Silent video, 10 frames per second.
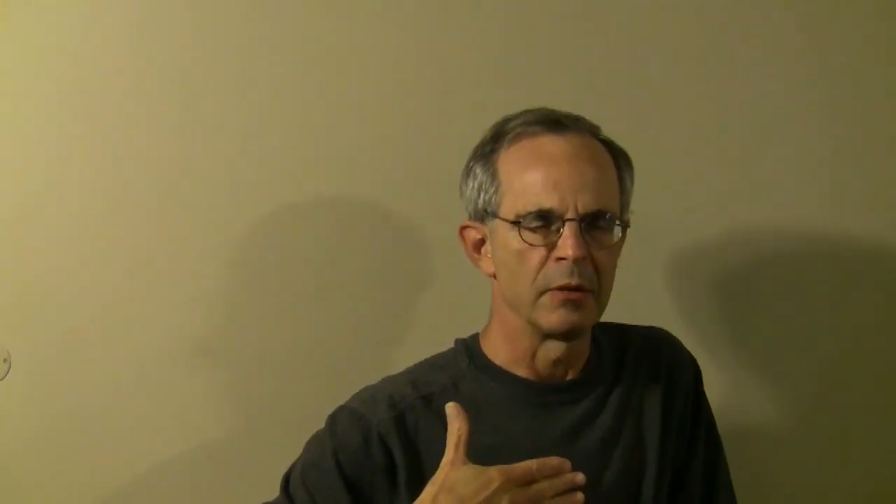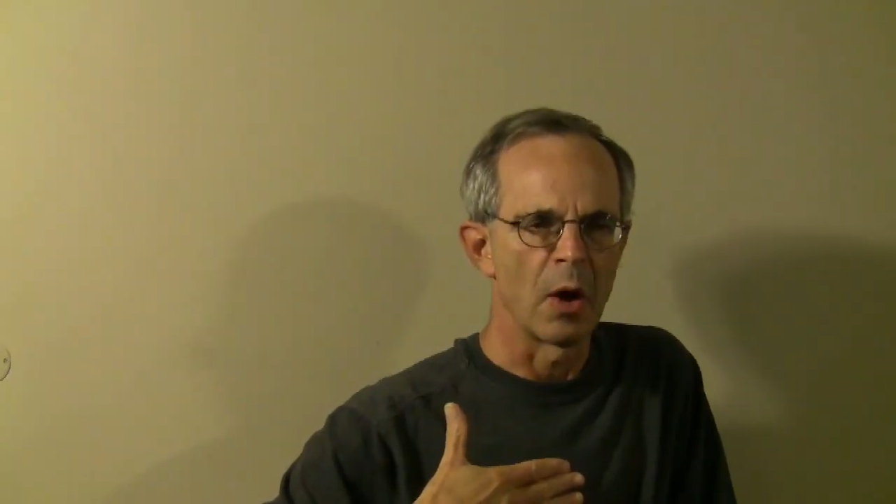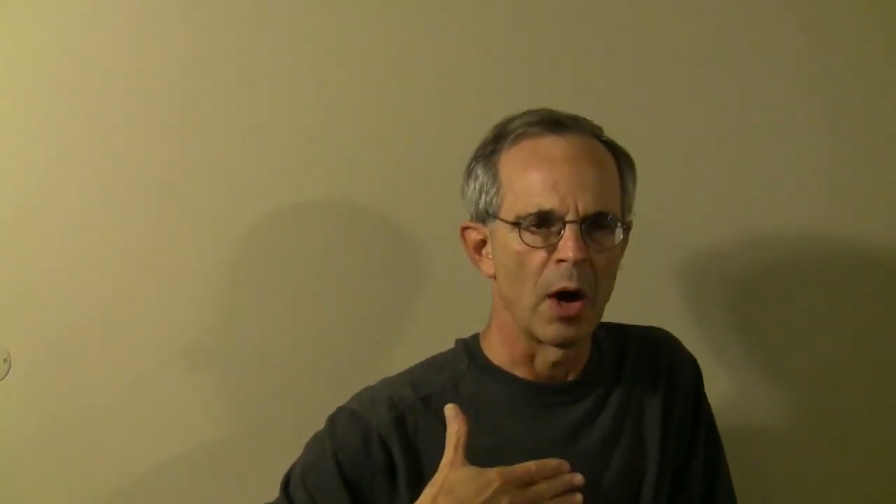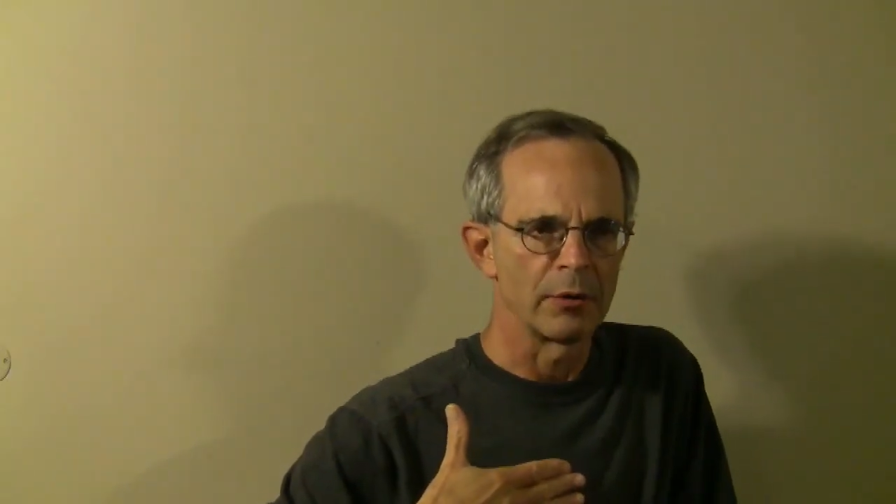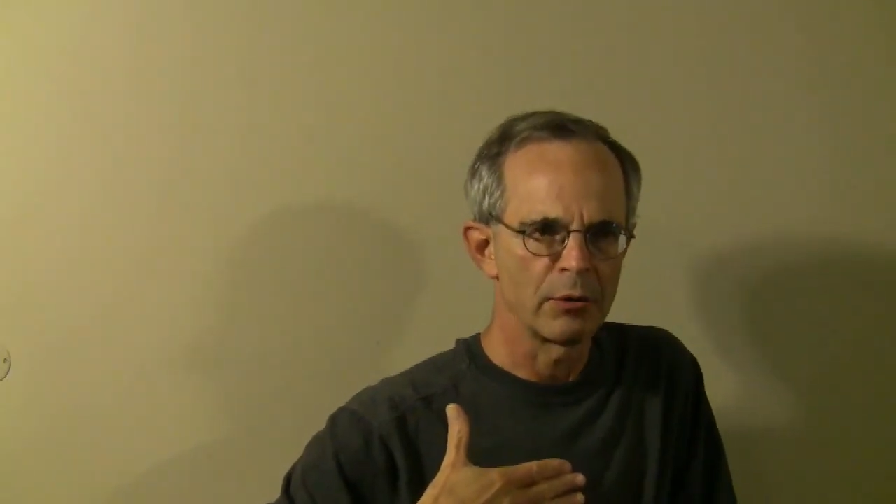
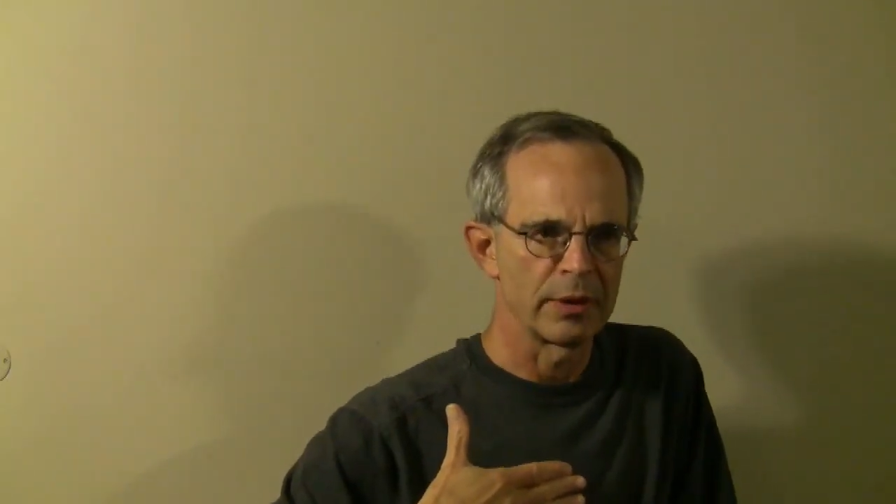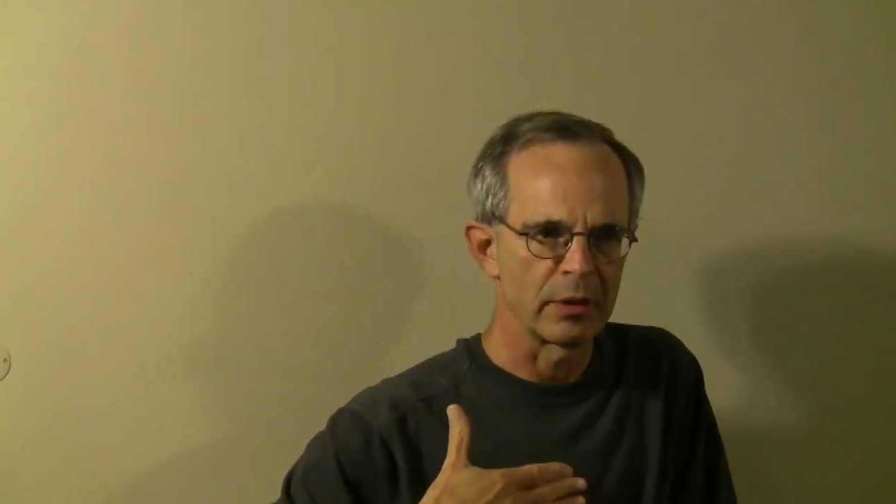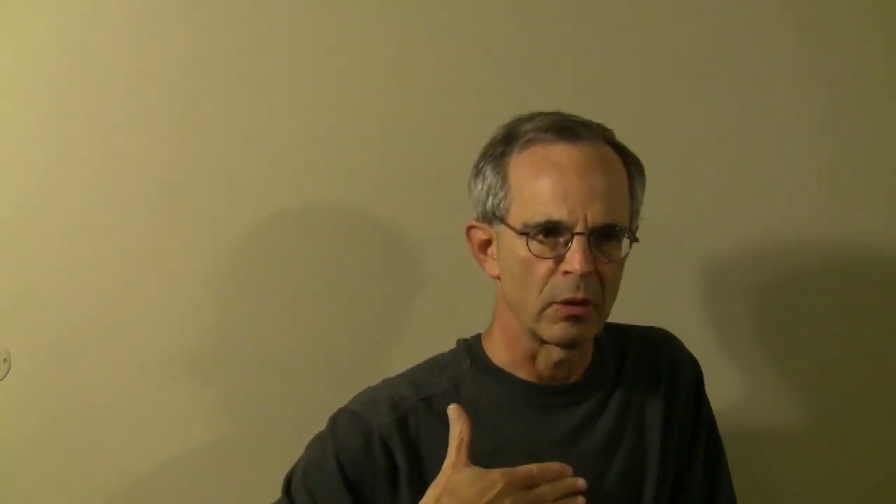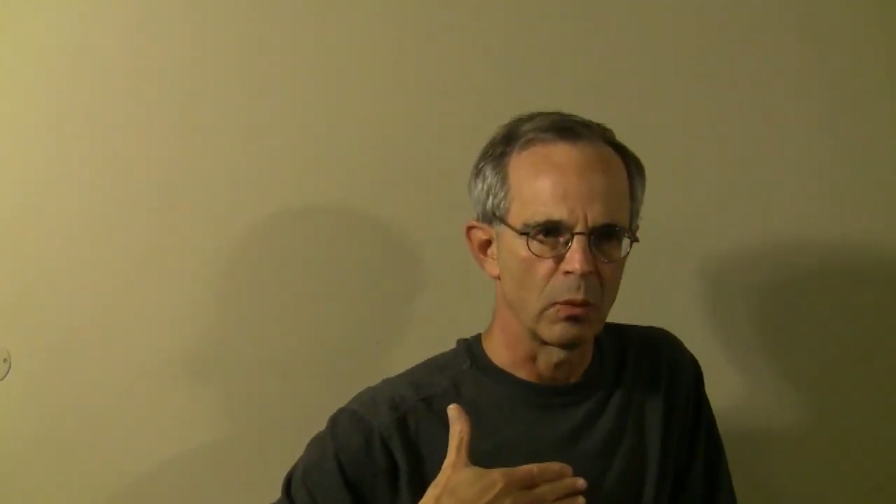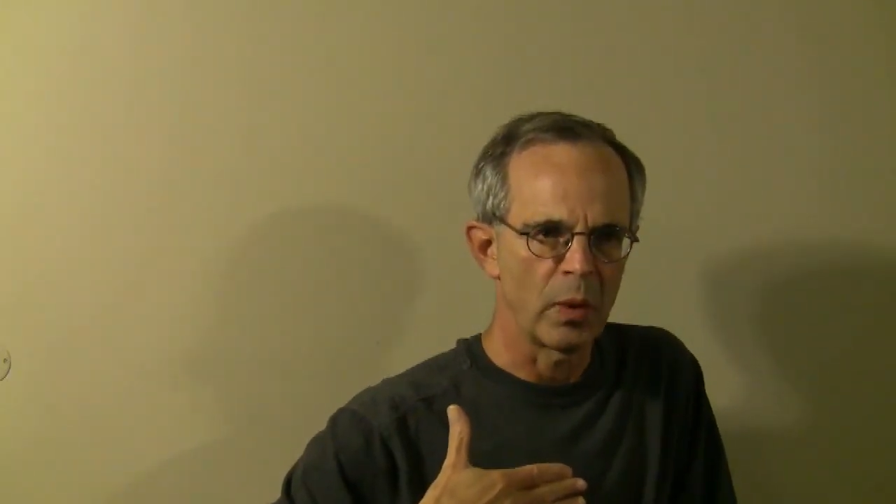
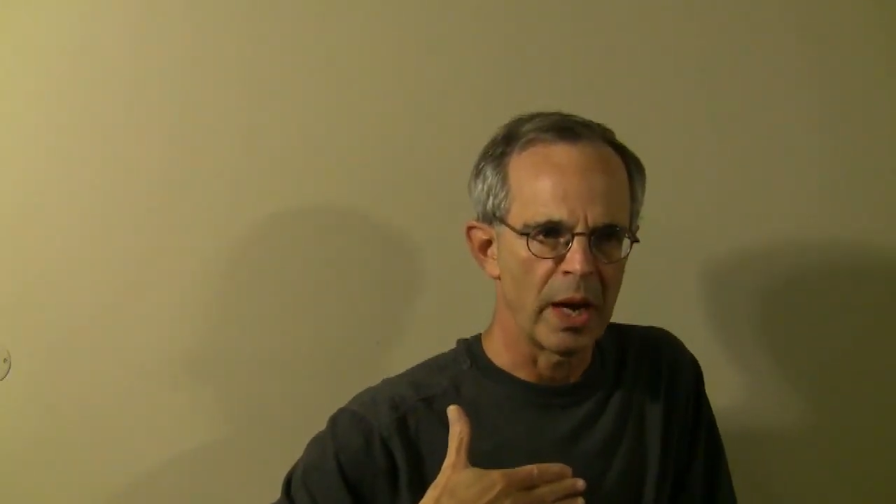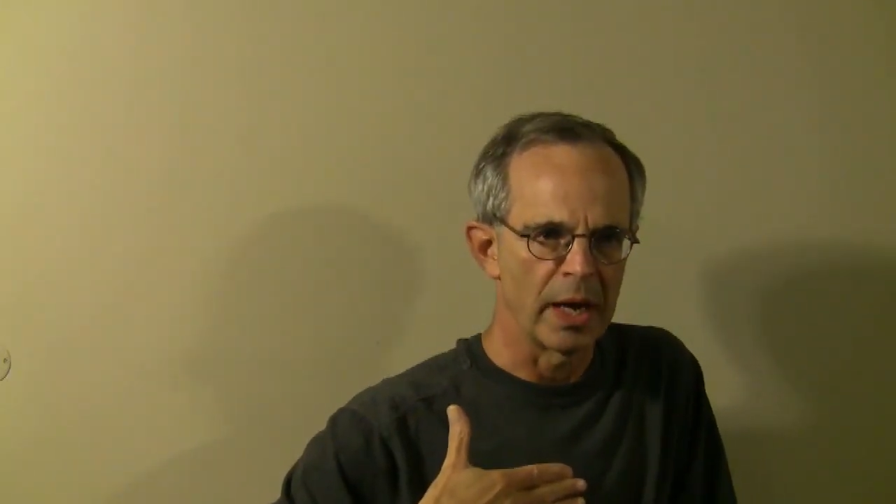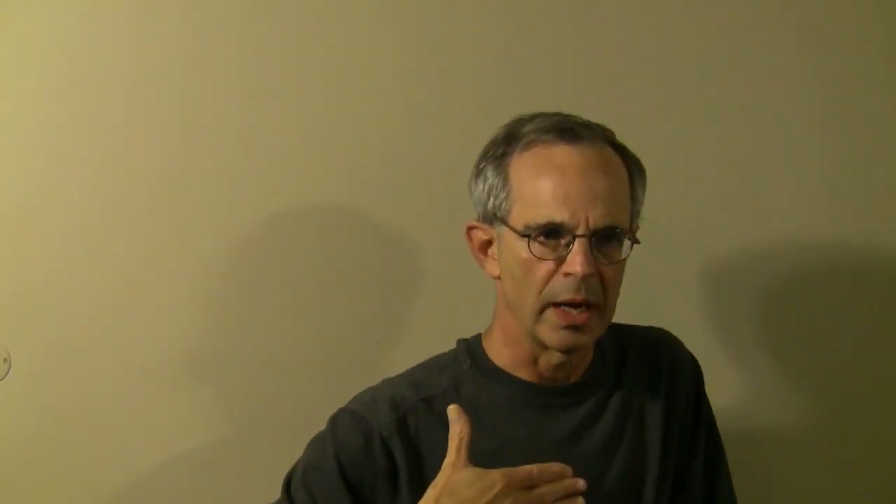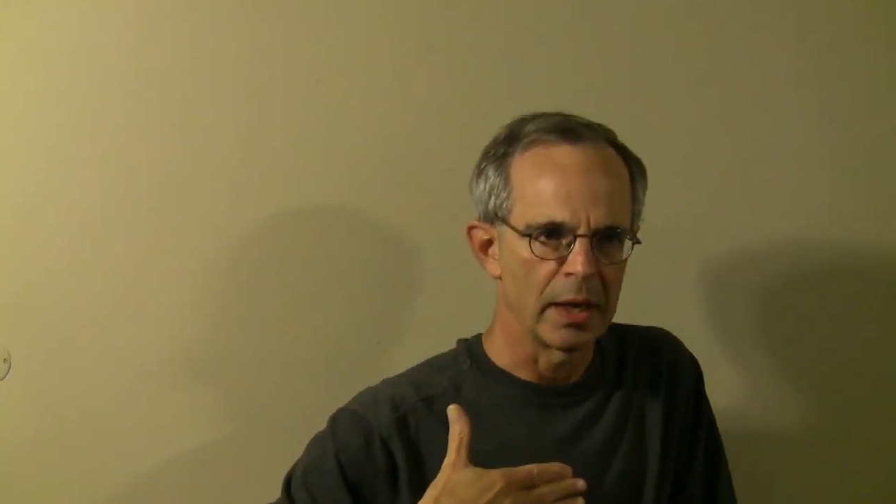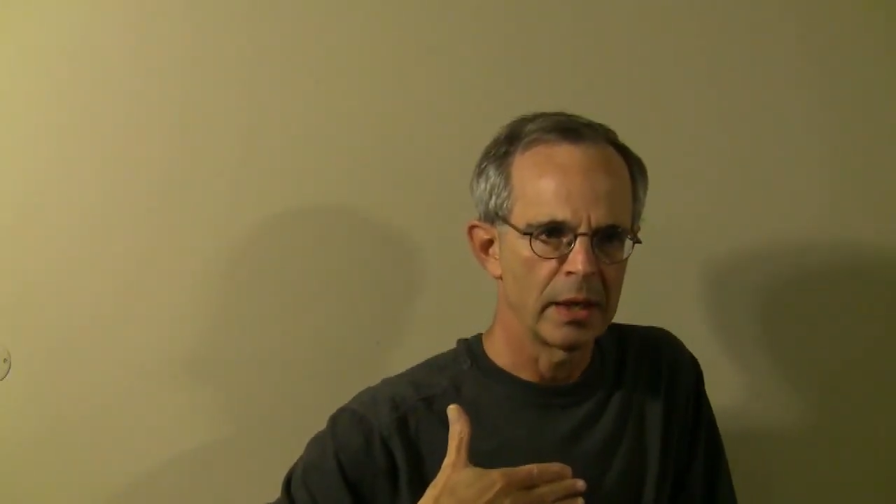non-critical
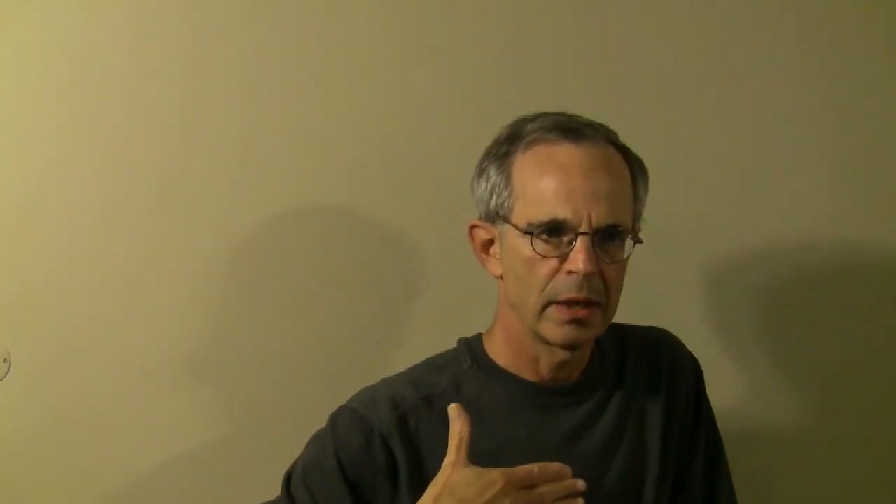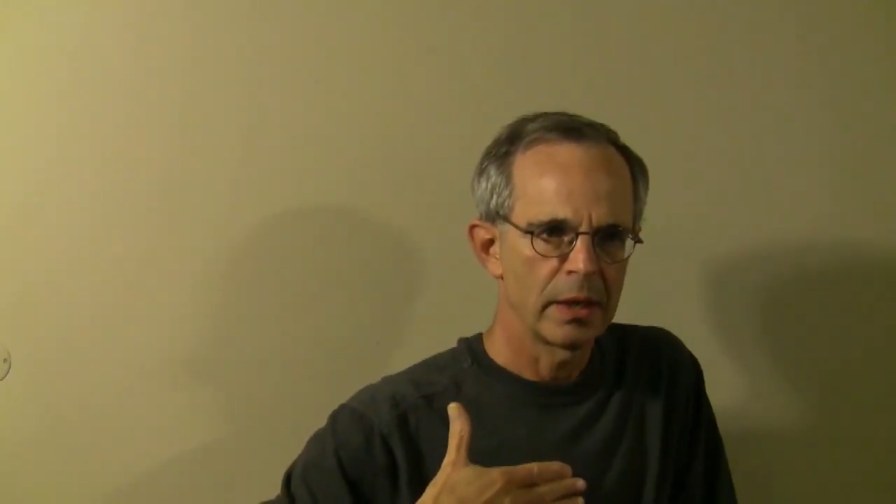way.